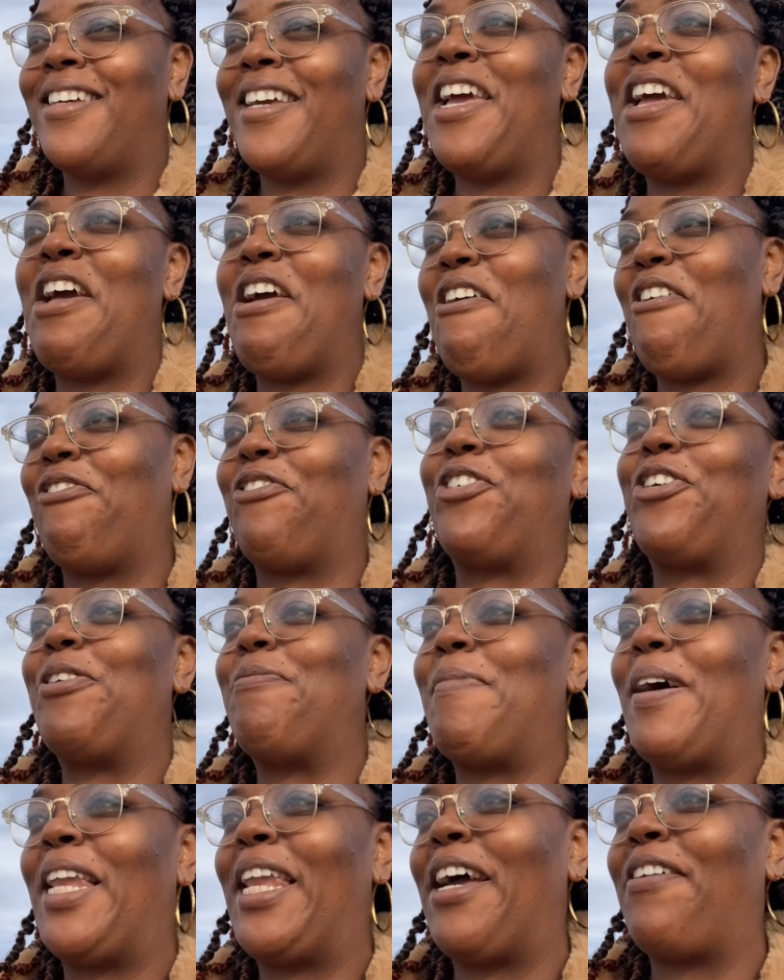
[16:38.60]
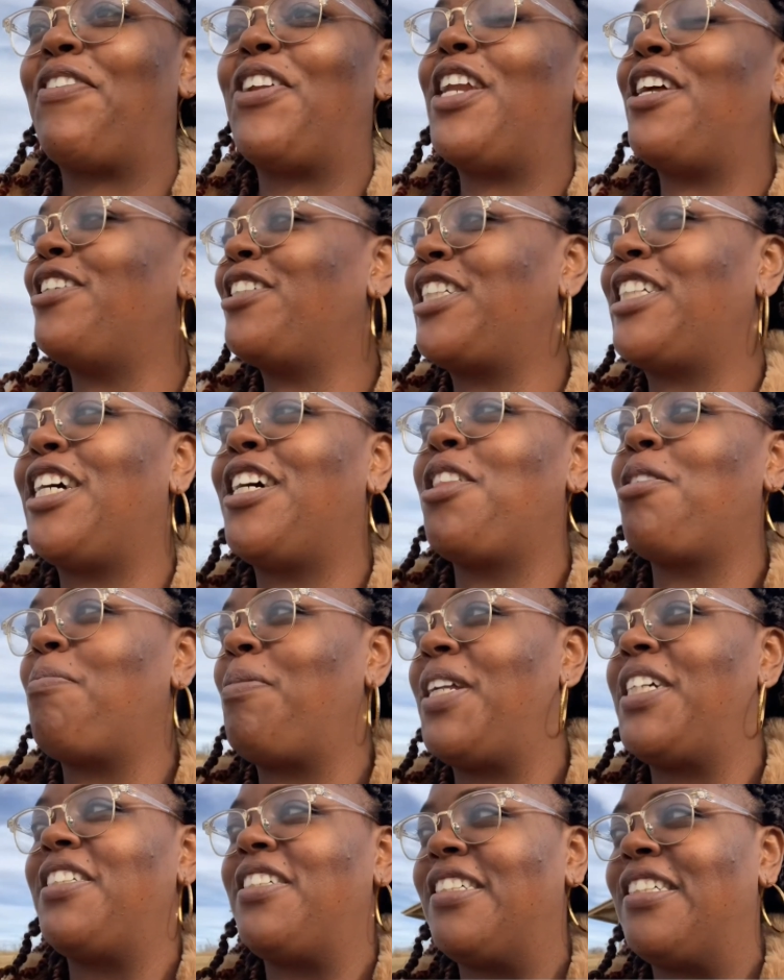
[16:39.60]
ever in my life. And there's other
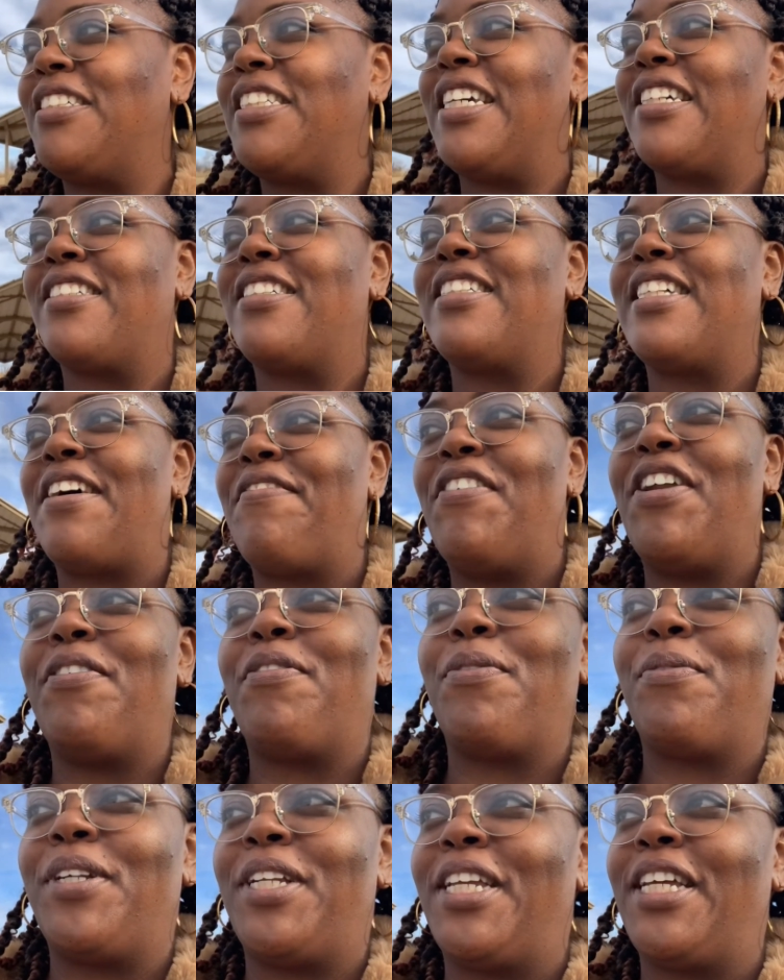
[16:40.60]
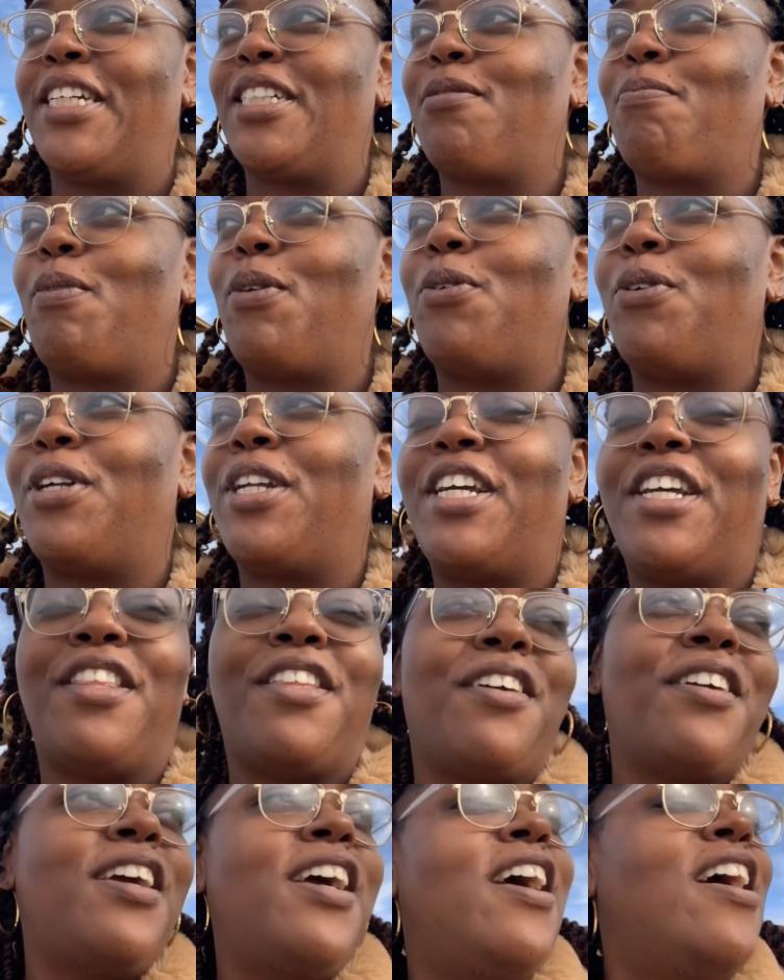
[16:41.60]
places in Texas I've never really explored
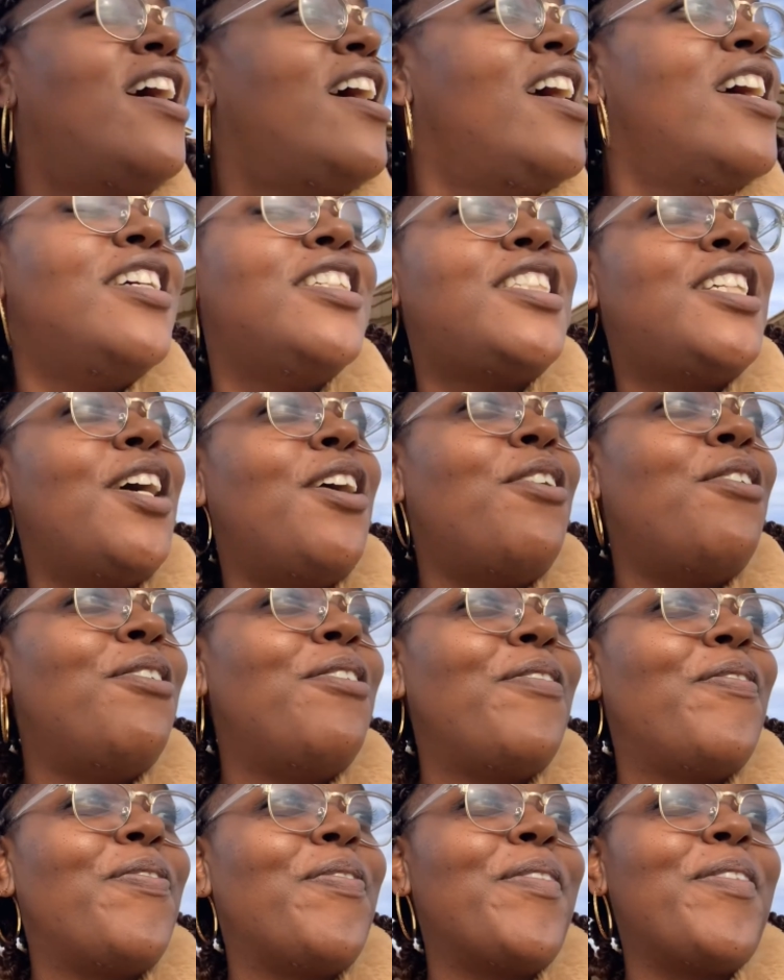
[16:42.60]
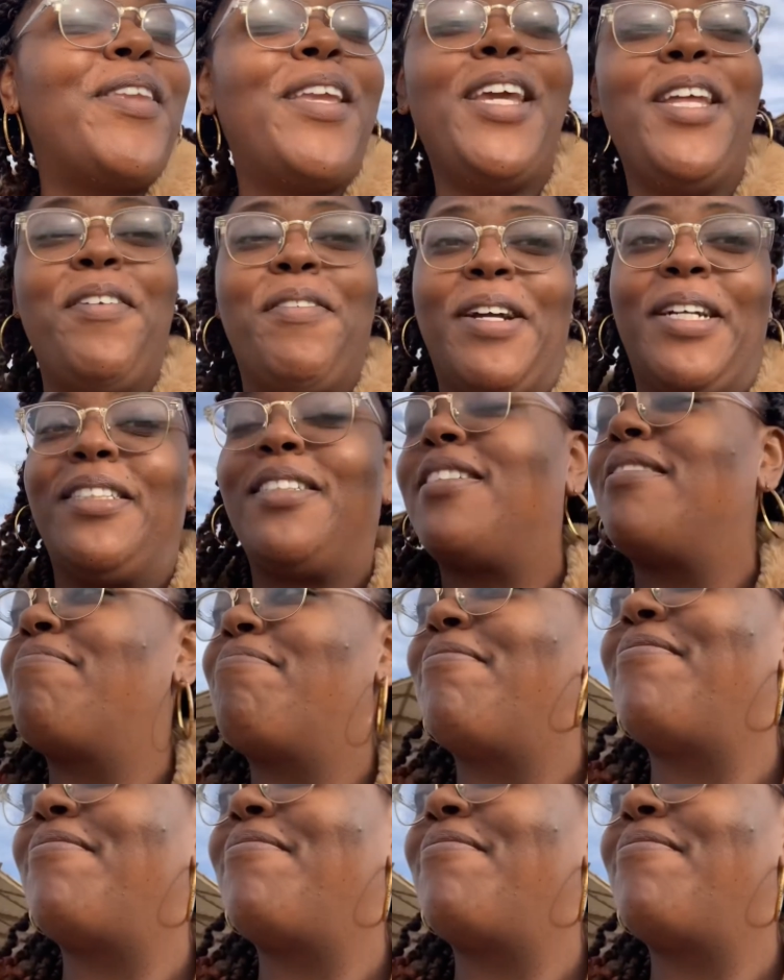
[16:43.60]
either. So, anyways,